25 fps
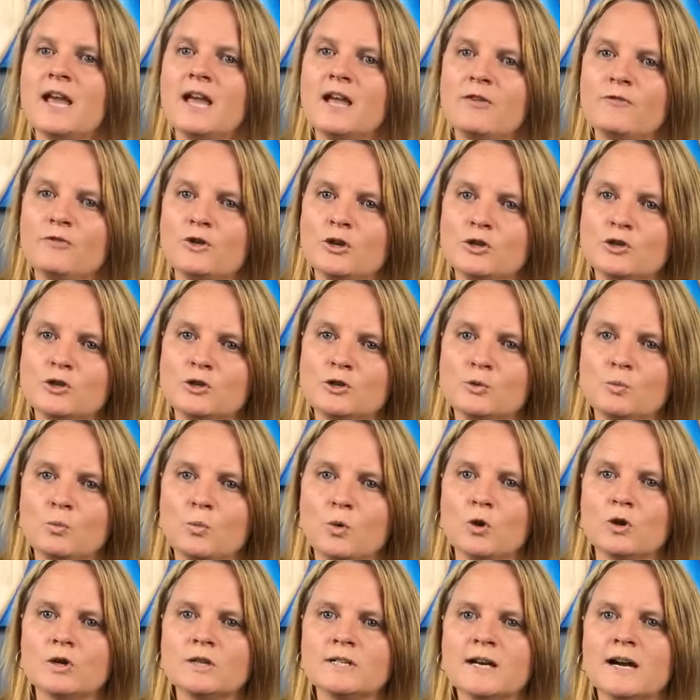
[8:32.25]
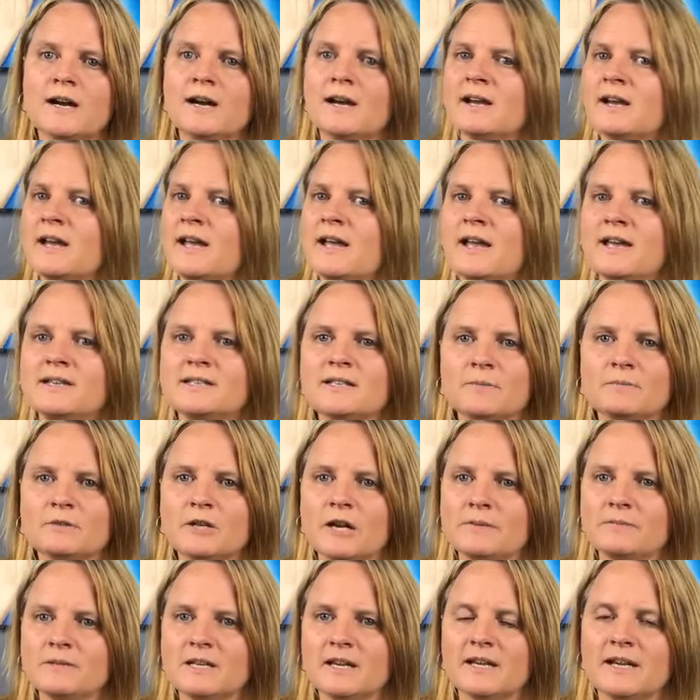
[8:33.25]
If you use water,
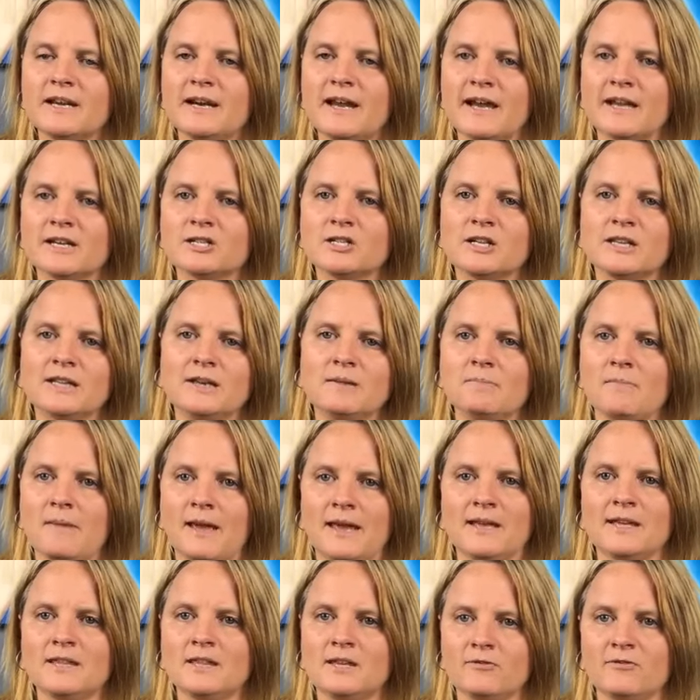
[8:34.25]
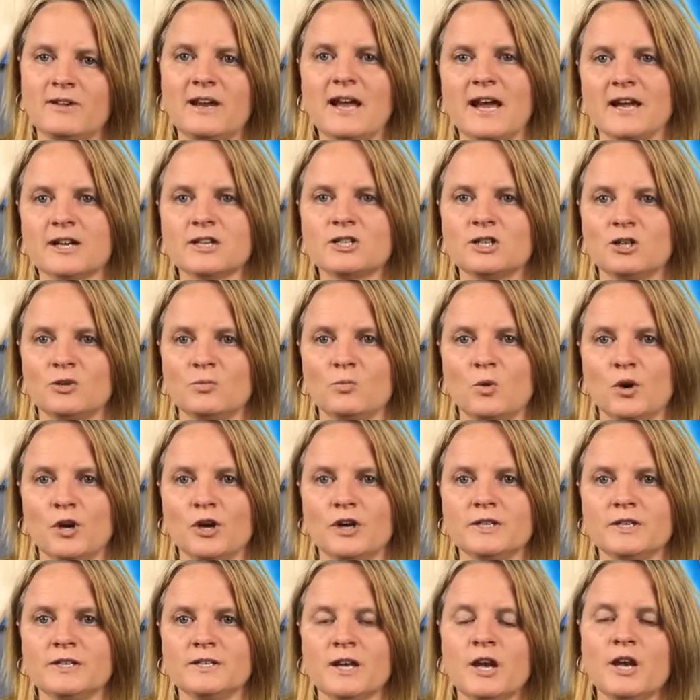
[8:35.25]
sometimes it can actually make the reaction
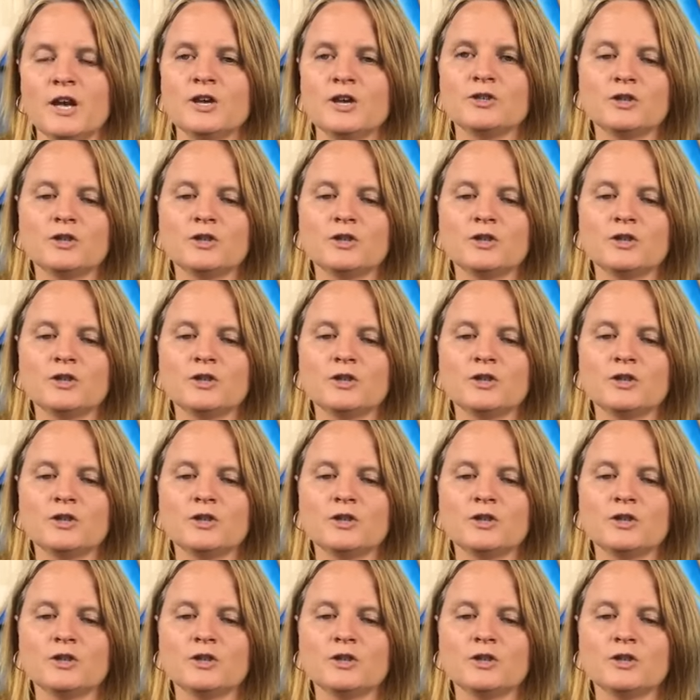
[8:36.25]
worse.